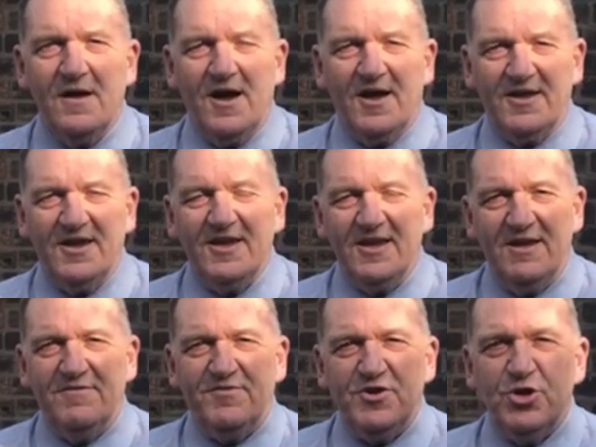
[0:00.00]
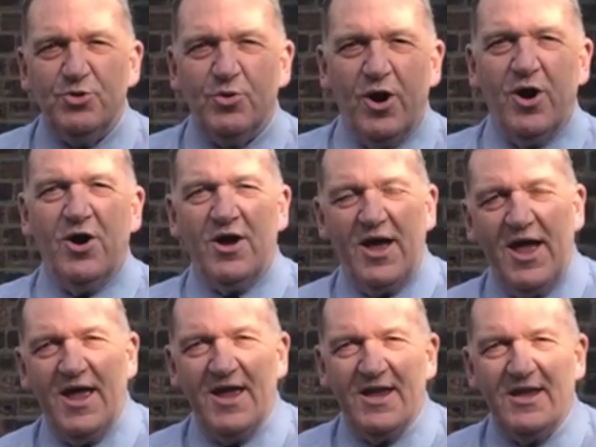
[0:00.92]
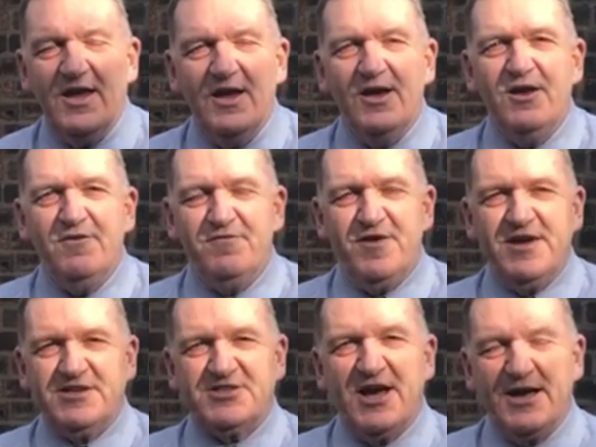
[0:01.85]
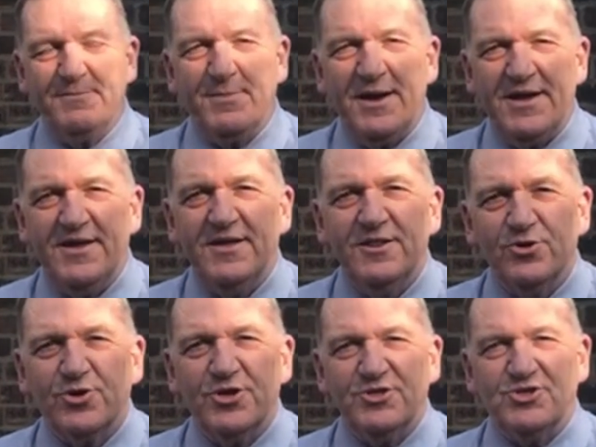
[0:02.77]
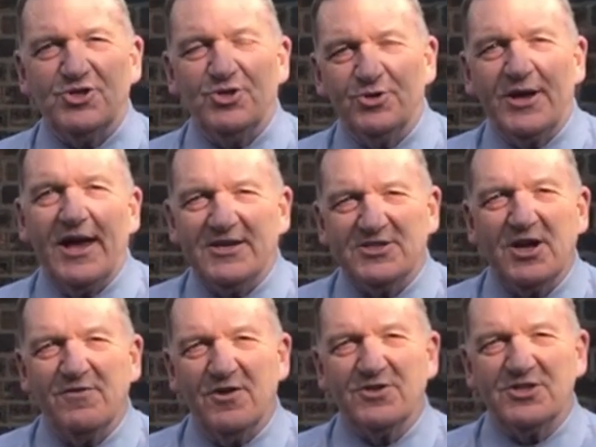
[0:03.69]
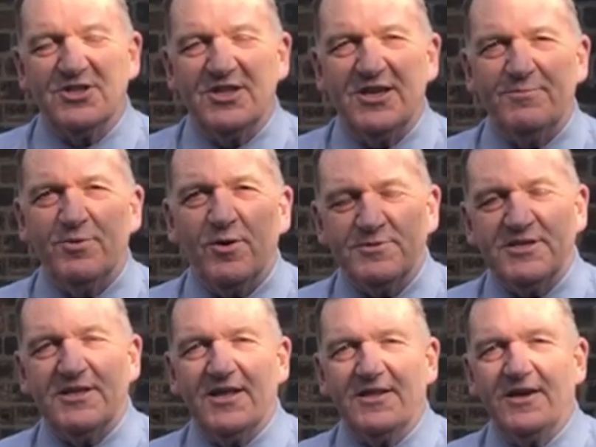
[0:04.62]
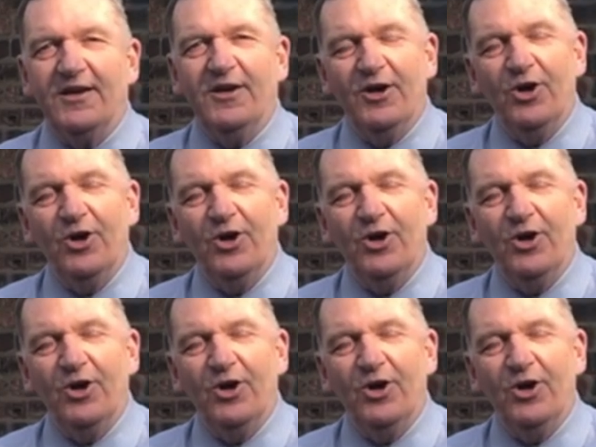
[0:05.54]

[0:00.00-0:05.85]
Hi, if you are a first-time buyer looking to get yourself onto the property ladder,